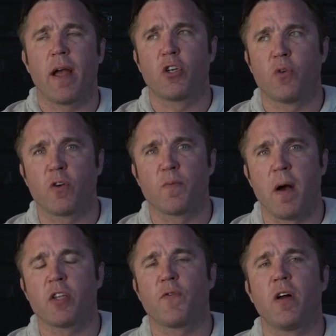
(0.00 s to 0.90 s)
ask George
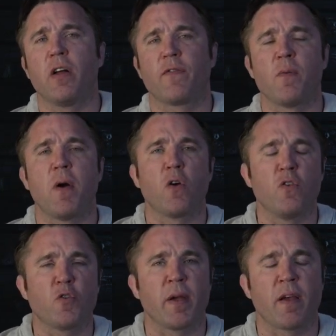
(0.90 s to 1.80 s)
Masvidal if
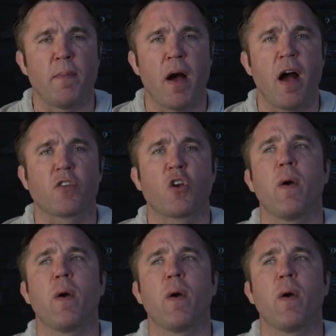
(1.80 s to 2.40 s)
Kamaru Usman can box.